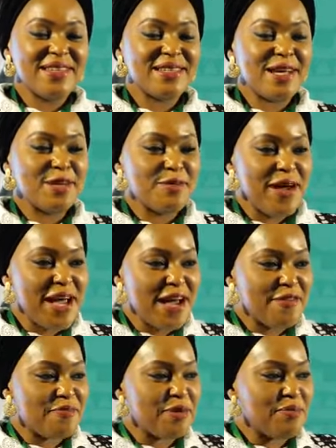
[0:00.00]
Sir, do I
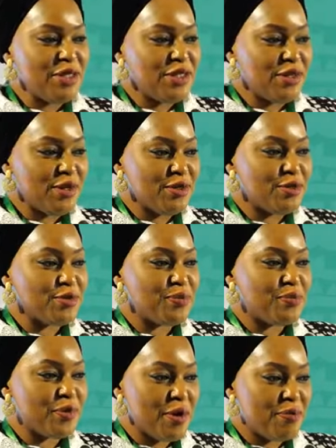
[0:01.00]
have permission to
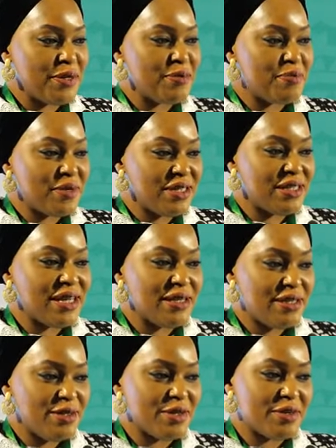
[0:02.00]
properly
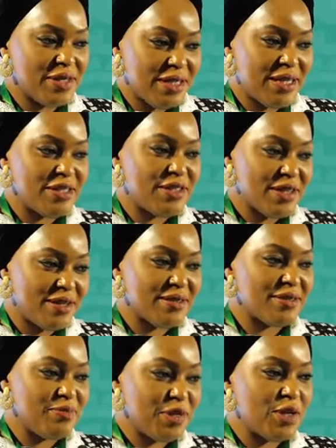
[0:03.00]
present your credentials?